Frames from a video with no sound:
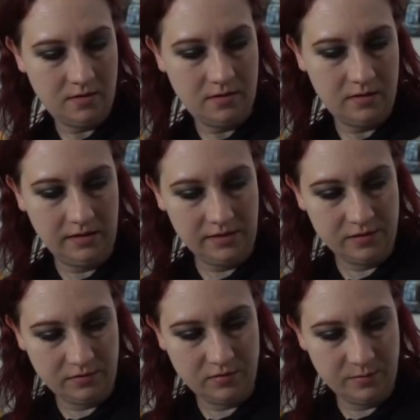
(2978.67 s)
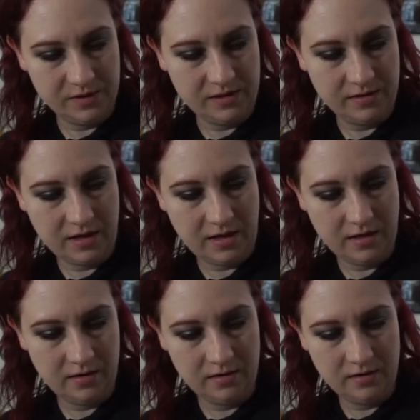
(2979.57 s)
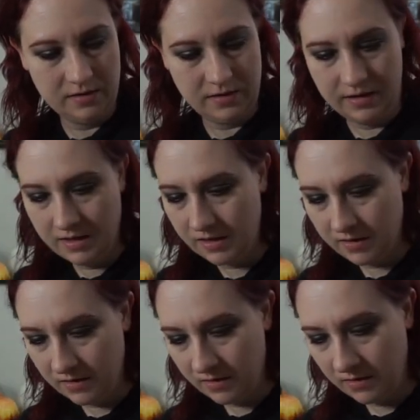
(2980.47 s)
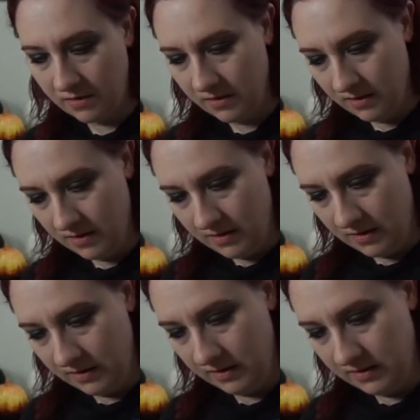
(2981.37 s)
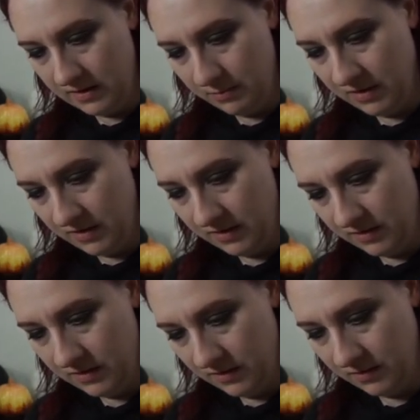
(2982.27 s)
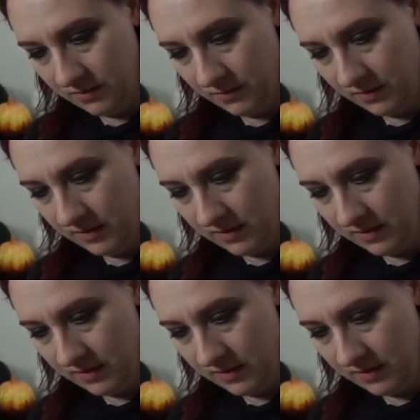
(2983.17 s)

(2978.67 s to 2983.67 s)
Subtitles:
the alizarin crimson and sienna, and then dip it into